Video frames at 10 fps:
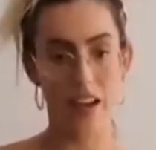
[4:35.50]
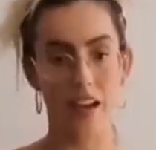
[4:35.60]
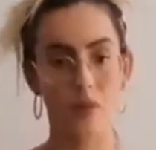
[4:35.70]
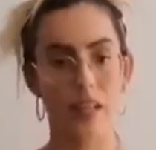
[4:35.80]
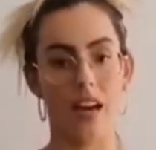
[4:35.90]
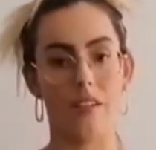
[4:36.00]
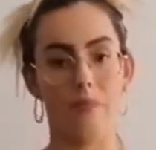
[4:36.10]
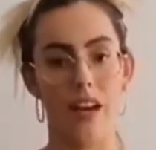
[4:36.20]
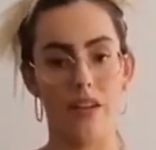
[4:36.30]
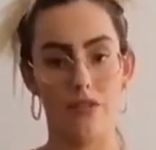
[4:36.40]
I've had with
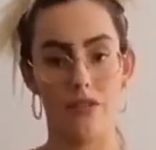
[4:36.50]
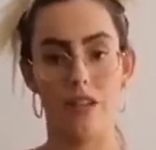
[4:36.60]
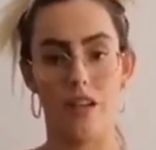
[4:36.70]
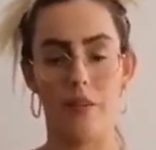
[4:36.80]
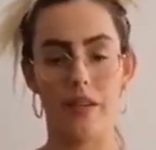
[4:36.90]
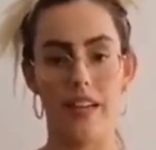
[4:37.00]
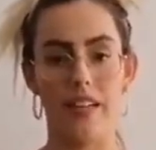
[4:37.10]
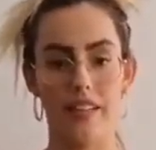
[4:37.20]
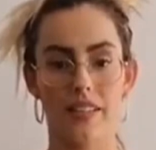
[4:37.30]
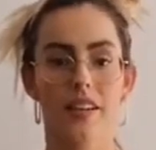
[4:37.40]
other bandeau style
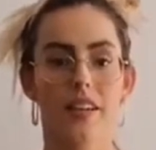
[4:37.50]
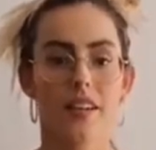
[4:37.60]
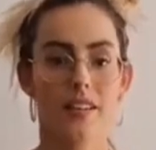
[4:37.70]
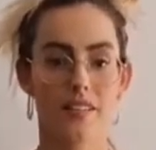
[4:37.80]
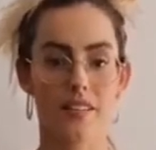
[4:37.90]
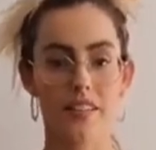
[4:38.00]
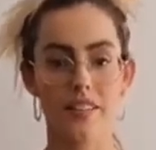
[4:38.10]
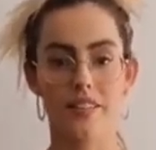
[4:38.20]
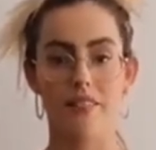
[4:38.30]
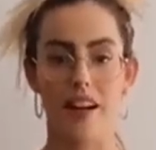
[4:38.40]
bikinis. So
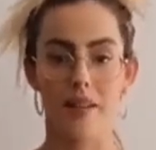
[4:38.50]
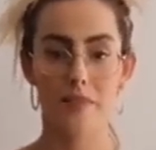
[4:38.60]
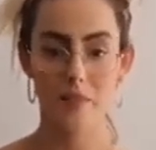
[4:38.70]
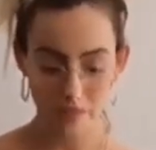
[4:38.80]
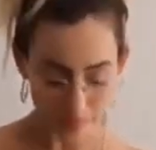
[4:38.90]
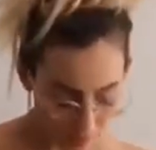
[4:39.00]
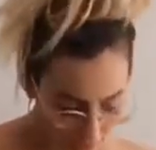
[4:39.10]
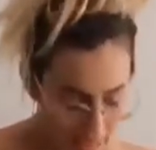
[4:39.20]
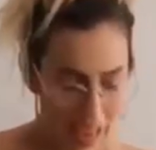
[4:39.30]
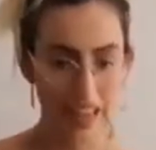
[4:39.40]
this is great.
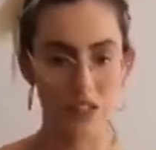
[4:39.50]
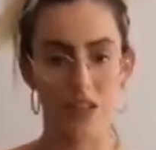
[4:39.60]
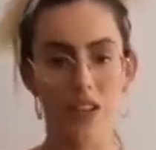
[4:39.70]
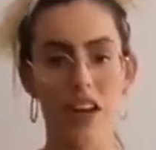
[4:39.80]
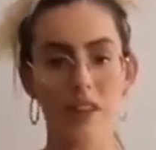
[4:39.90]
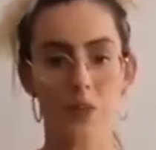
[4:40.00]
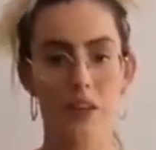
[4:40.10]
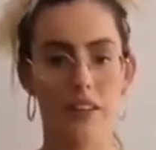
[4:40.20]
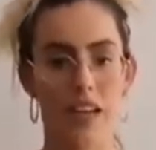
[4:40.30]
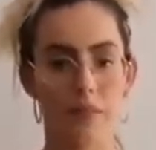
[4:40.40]
And look, you don't have to
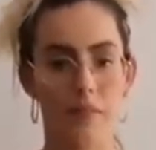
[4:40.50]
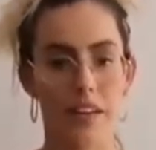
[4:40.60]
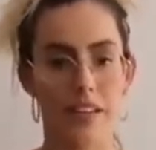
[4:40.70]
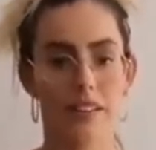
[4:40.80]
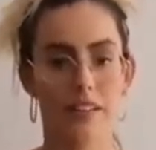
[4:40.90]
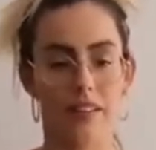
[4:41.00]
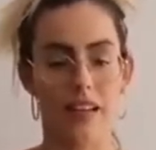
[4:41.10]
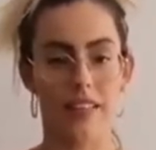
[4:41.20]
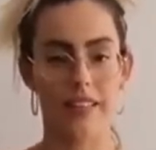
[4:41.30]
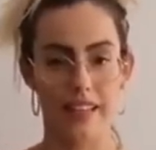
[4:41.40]
wear it like me,
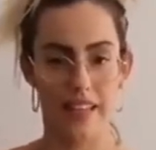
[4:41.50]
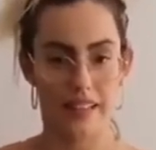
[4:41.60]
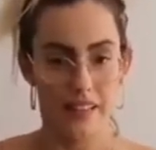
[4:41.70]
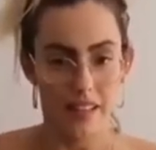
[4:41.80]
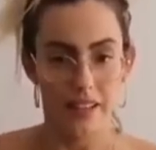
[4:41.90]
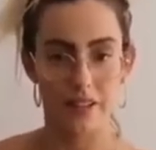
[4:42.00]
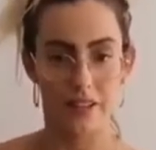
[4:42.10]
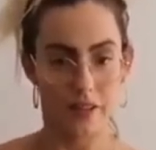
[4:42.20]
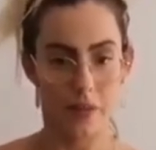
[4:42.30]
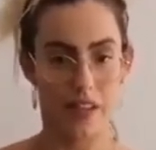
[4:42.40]
like a dickhead.
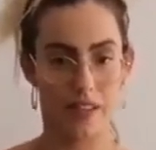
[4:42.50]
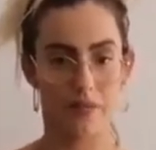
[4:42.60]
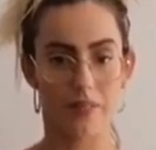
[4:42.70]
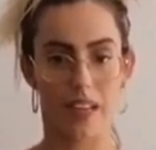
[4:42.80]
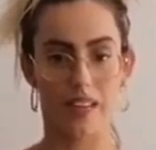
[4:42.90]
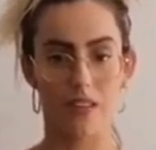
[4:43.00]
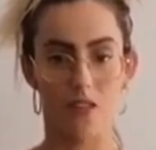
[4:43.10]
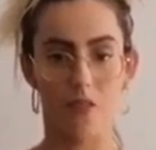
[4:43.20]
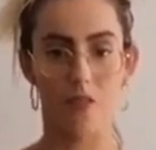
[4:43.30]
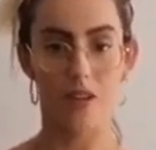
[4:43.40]
You can wear them like a
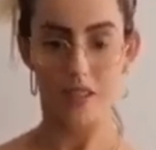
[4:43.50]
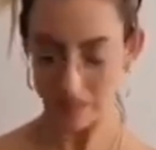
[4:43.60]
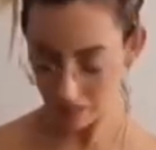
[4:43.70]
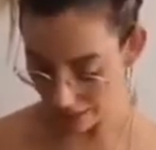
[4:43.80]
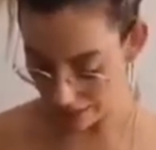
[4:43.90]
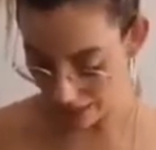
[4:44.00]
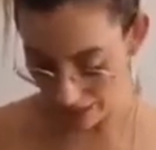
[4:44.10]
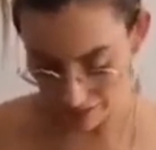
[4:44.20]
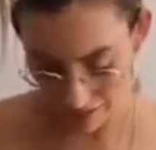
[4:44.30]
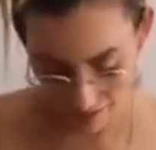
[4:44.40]
normal person like
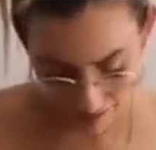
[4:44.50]
that.